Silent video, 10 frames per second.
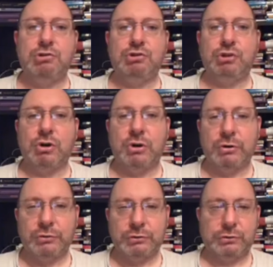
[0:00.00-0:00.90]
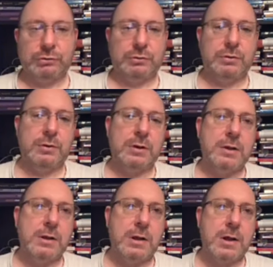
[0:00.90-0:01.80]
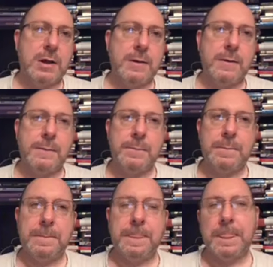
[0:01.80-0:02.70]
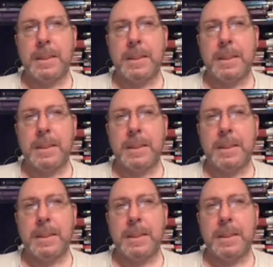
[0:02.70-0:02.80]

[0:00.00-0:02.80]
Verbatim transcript: Cheers. Um,